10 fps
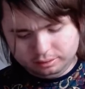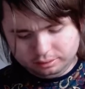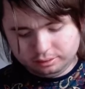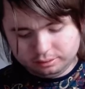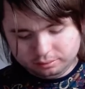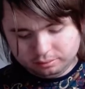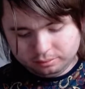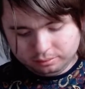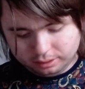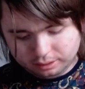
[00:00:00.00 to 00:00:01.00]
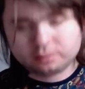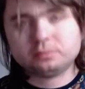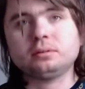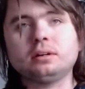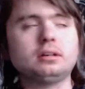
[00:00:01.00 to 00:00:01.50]
yeah, I know
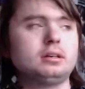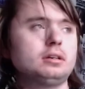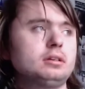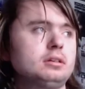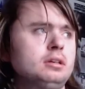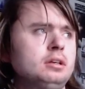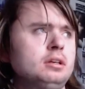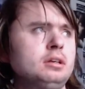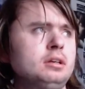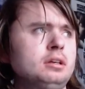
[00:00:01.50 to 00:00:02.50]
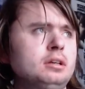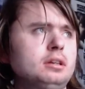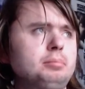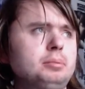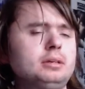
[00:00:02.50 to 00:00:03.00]
they
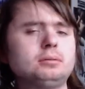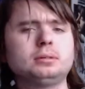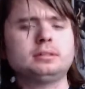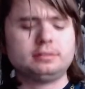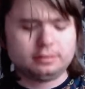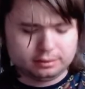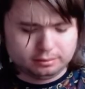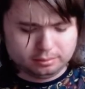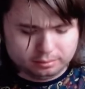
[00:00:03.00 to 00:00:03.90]
beat Oasis